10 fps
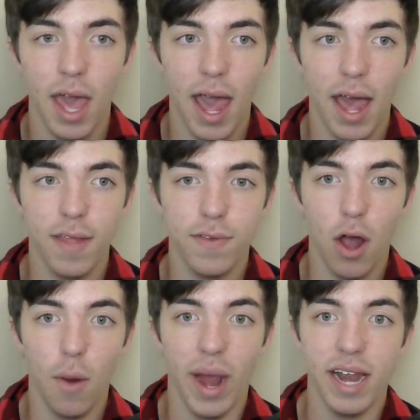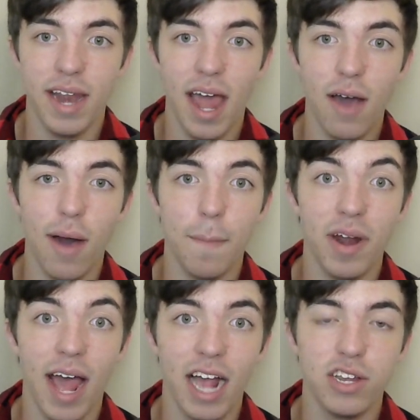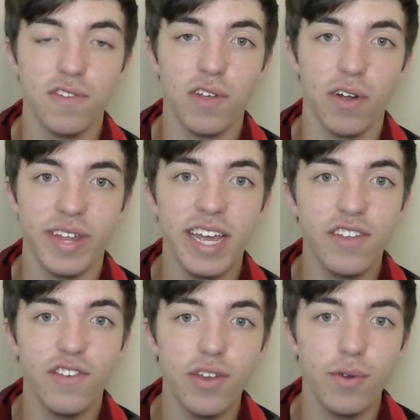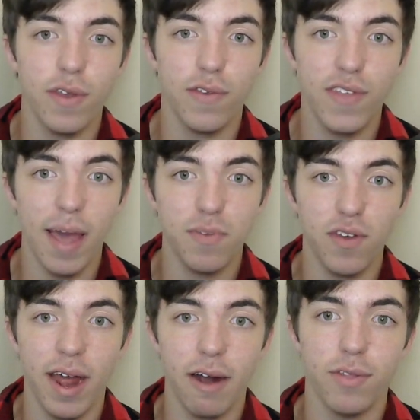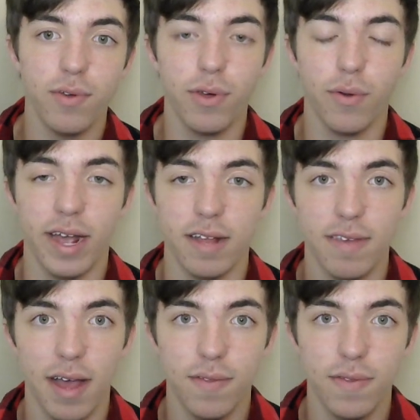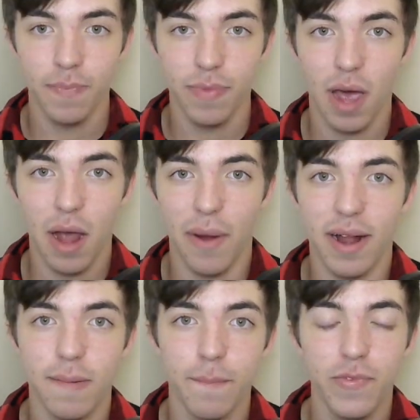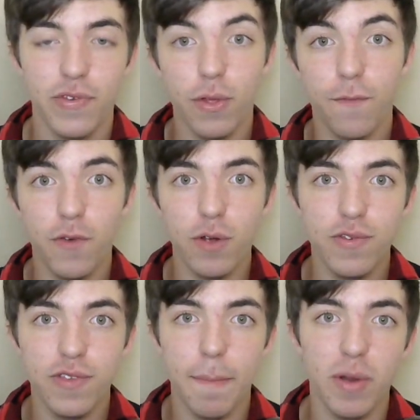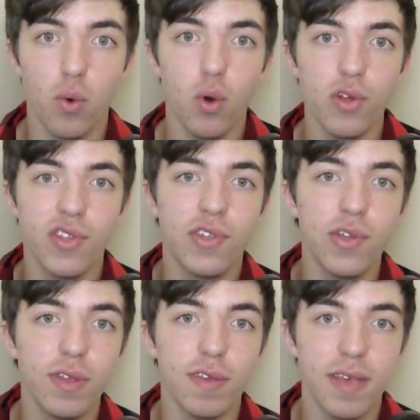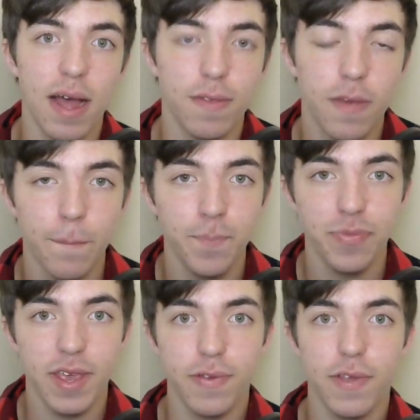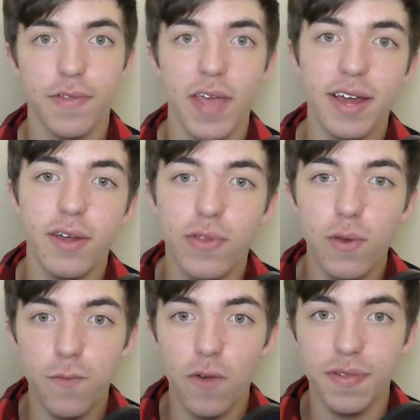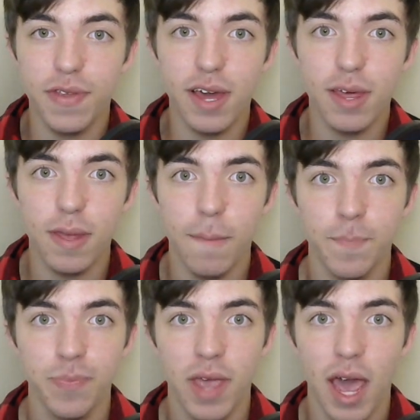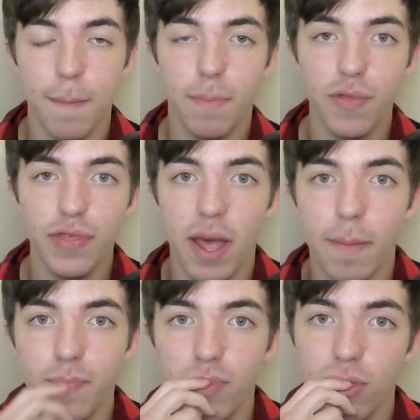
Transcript: And alright, now I'm going to actually start teaching you the steps on how to do the cricket sound. Alright, so the first step in order to do this sound is to take your two front teeth and put them